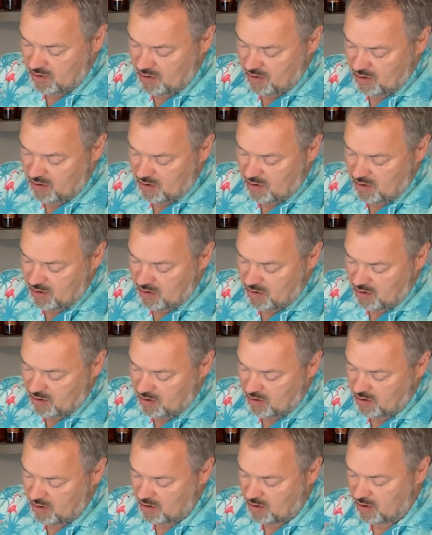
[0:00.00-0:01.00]

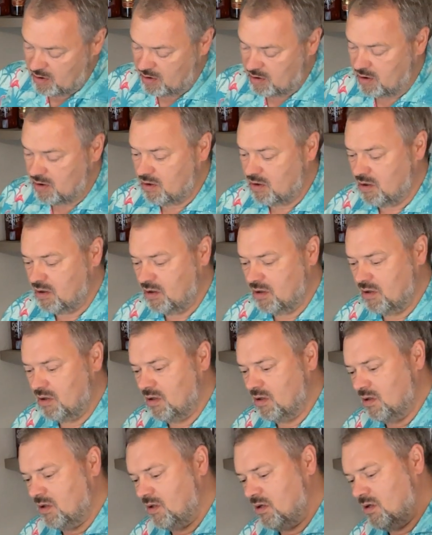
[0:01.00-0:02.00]

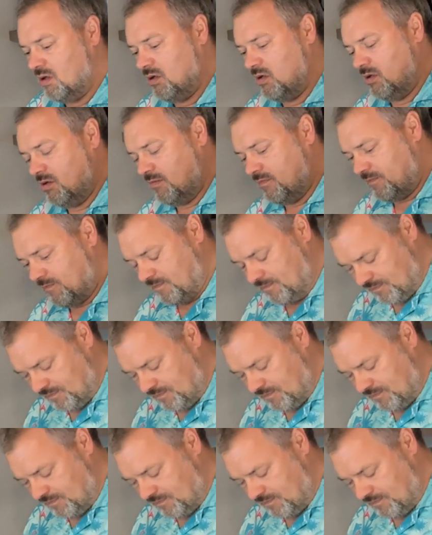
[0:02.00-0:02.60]
[no speech]